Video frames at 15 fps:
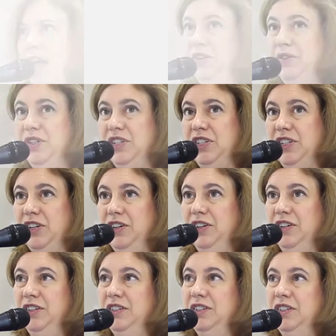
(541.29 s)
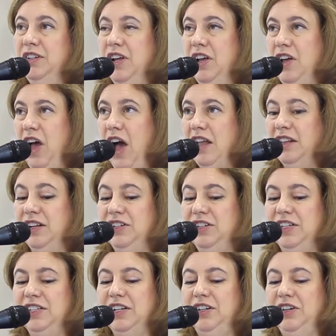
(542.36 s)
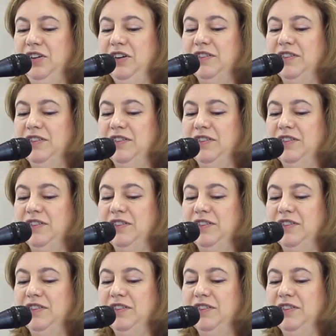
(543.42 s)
to certain colleges and